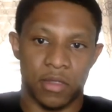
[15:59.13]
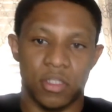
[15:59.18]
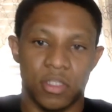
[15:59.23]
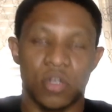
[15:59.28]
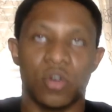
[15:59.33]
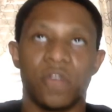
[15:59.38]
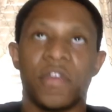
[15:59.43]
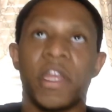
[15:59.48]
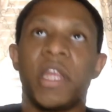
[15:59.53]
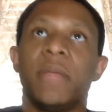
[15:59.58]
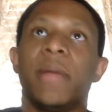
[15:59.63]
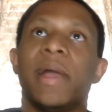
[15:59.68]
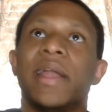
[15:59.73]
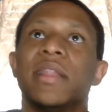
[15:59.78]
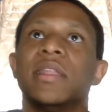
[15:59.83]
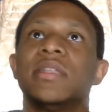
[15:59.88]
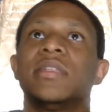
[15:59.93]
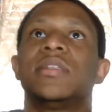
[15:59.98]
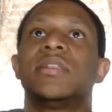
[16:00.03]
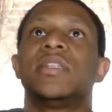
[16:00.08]
So if anybody
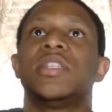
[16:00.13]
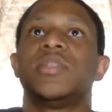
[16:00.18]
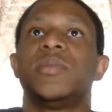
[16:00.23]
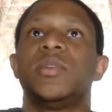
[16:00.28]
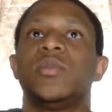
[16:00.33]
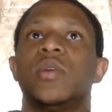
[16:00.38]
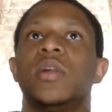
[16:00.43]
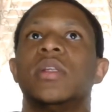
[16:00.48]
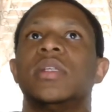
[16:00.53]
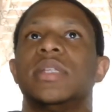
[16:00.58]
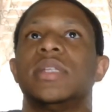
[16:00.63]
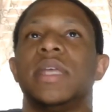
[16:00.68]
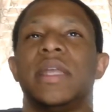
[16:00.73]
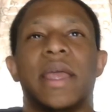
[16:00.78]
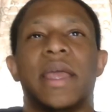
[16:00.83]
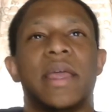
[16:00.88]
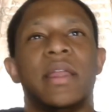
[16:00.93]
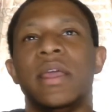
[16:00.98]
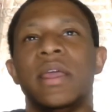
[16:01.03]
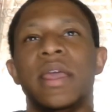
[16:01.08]
listens to the speech will understand
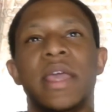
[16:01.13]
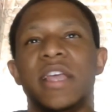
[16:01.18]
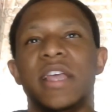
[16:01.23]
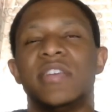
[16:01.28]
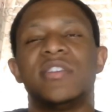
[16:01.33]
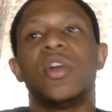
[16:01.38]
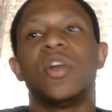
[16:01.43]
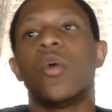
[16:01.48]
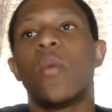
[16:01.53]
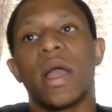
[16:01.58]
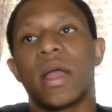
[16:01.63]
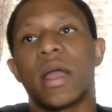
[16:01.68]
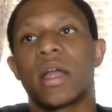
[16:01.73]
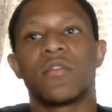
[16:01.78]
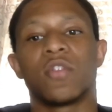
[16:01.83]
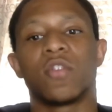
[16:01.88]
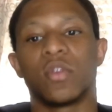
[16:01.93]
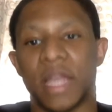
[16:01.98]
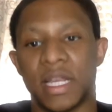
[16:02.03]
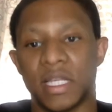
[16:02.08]
that there's no way I could have
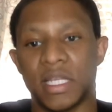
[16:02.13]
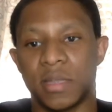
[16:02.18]
wrote that